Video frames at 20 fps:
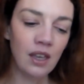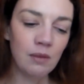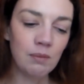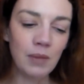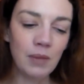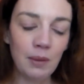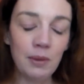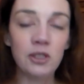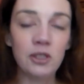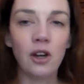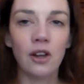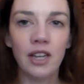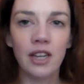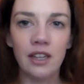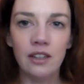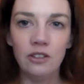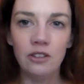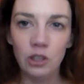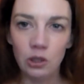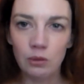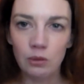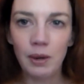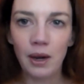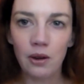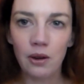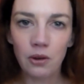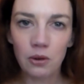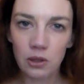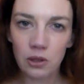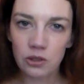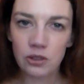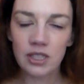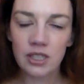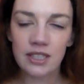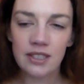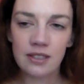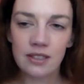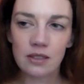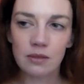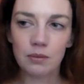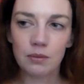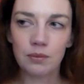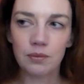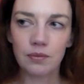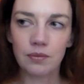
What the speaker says: maybe Donna knew about Audrey's